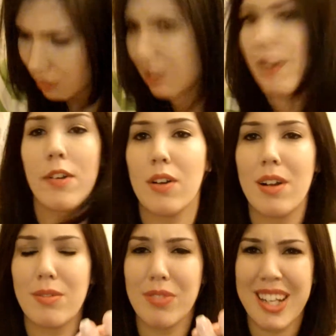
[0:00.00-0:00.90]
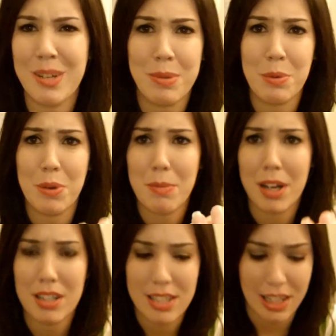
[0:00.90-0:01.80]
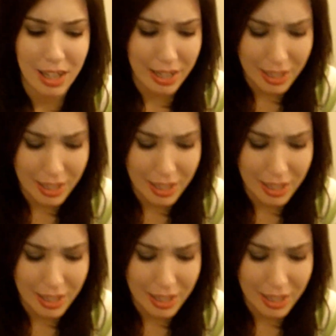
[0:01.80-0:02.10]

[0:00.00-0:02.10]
I don't, I don't remember what box I got it